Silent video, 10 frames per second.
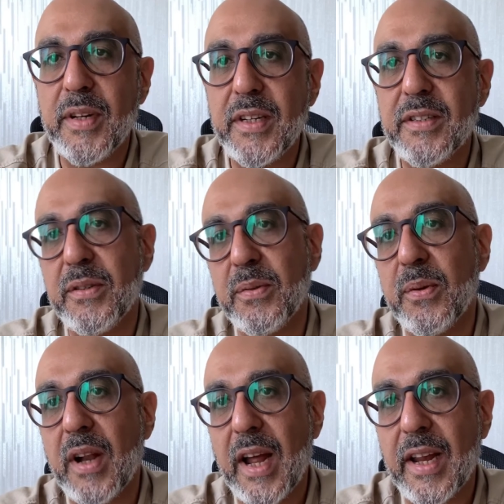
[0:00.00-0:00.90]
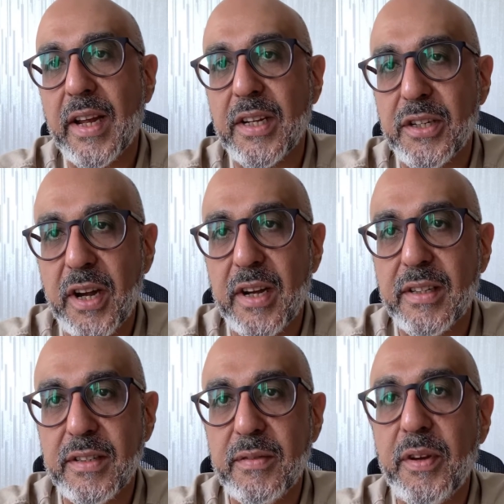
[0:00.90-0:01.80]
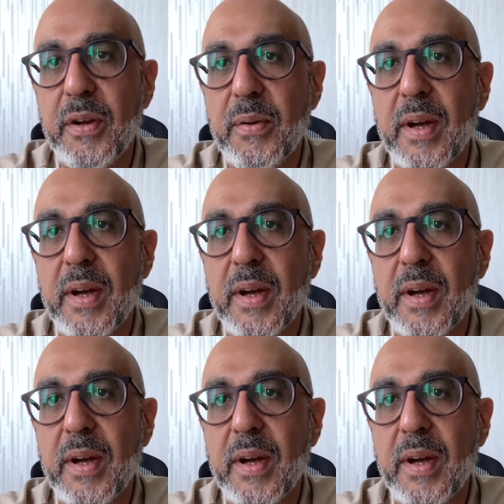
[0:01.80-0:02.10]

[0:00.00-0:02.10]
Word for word: please do like and share this video